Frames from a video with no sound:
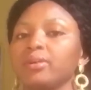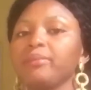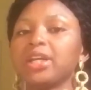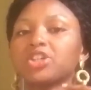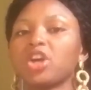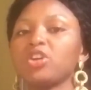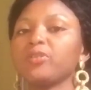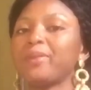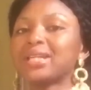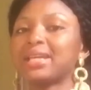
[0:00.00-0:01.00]
Make sure you
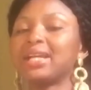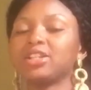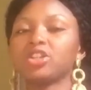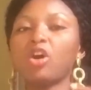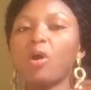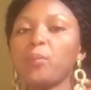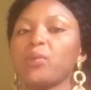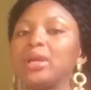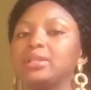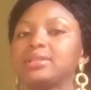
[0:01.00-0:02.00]
massage it
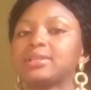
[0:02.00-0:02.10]
upwards,